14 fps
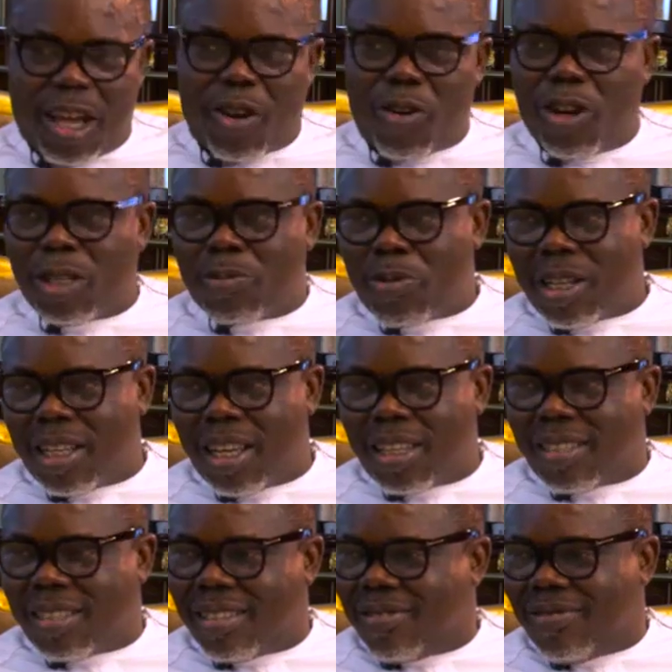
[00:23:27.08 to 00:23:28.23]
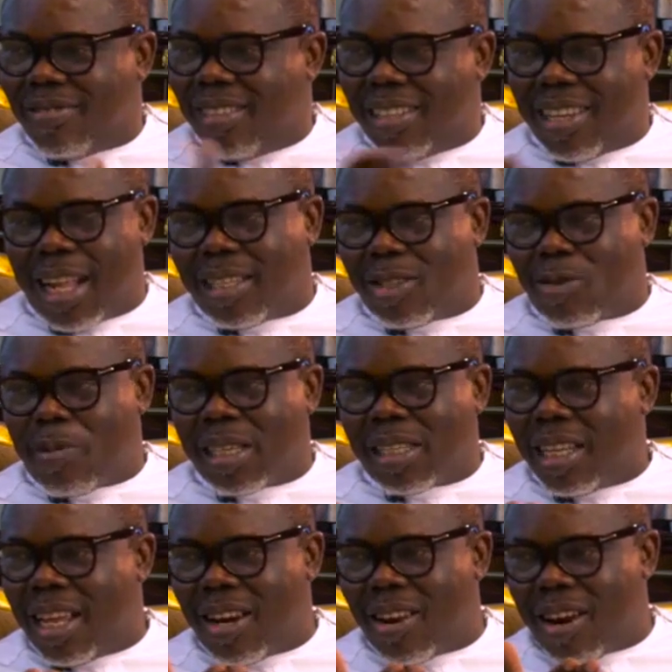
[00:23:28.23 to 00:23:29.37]
you're God's project, that
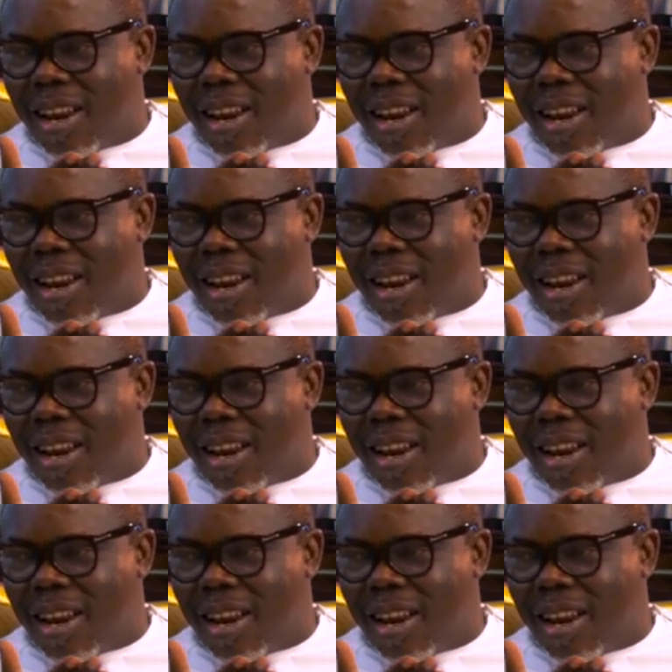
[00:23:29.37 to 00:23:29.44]
supersedes any